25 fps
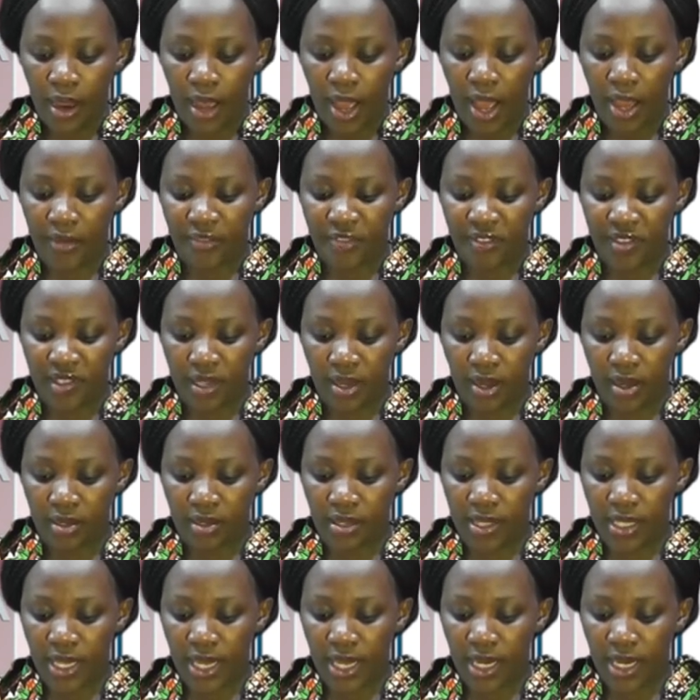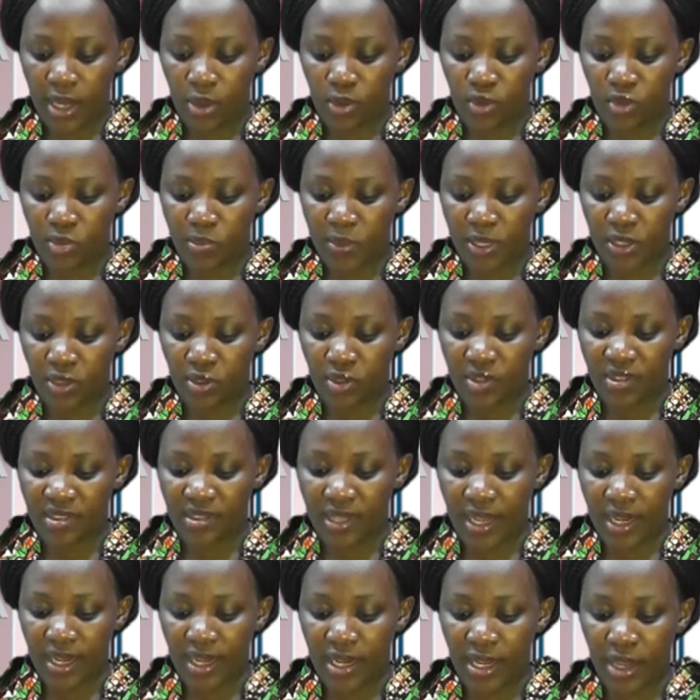after the announcement on
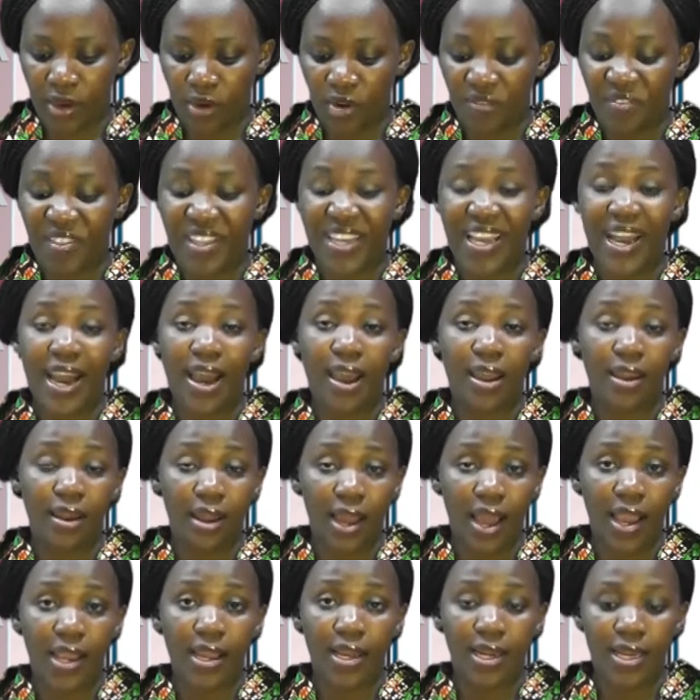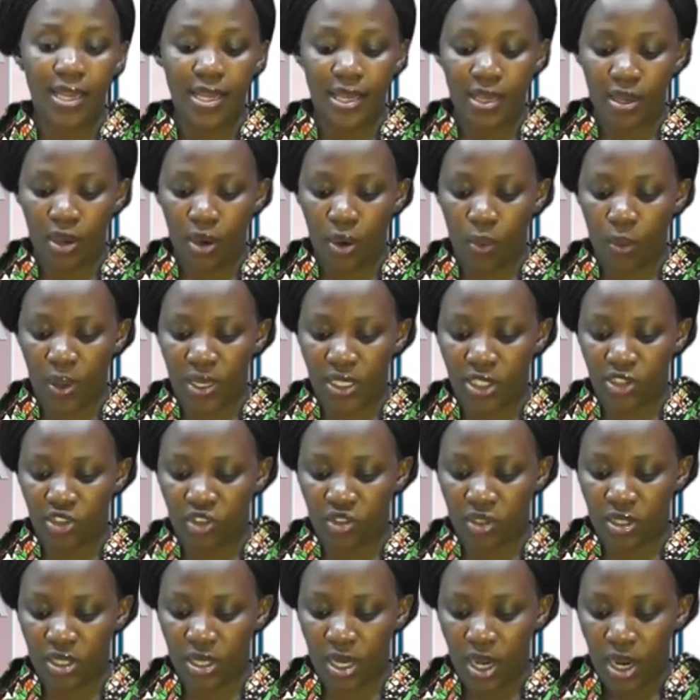Sunday of the unlikely
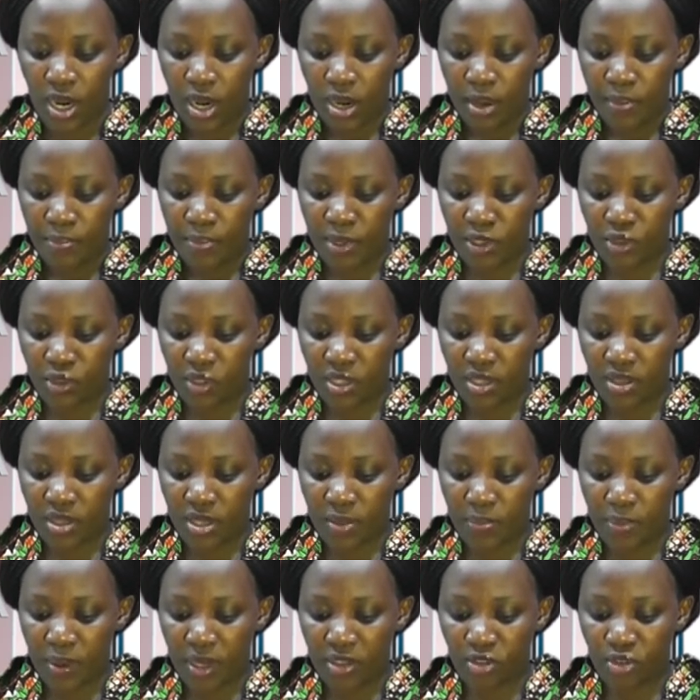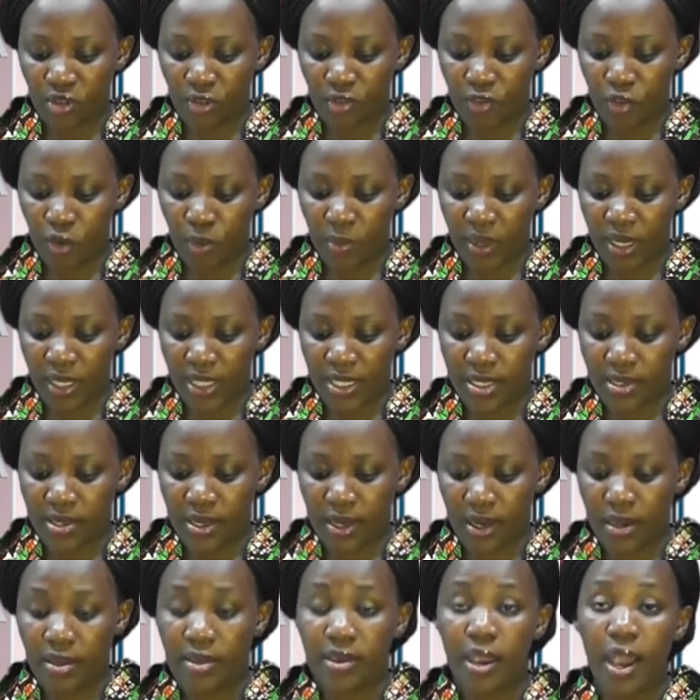coalition between the party of former
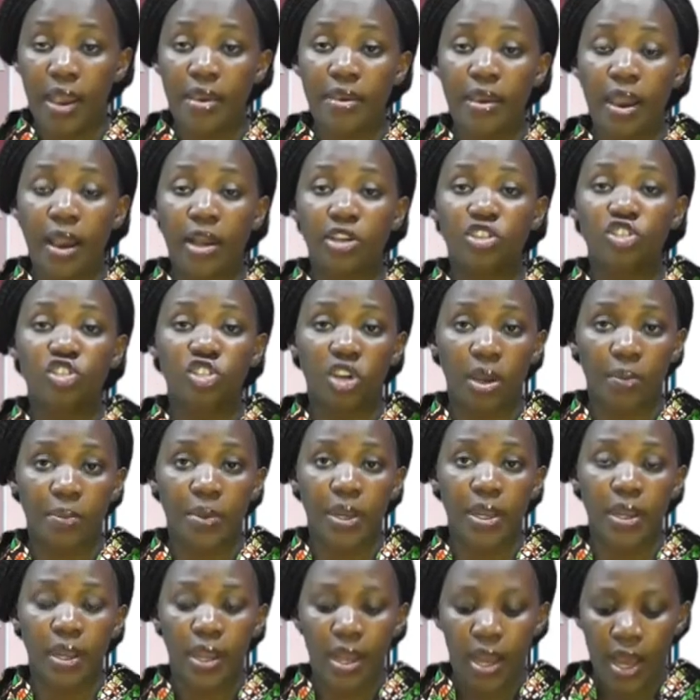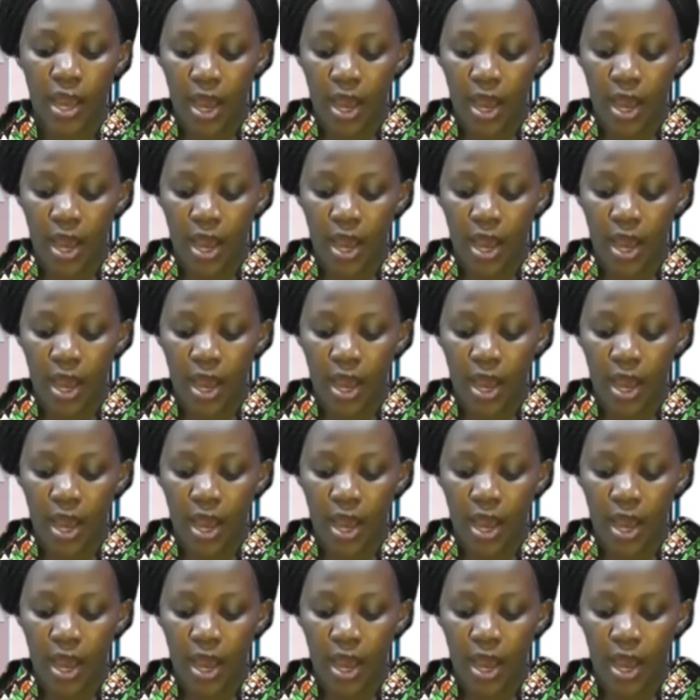leader Yahya Jammeh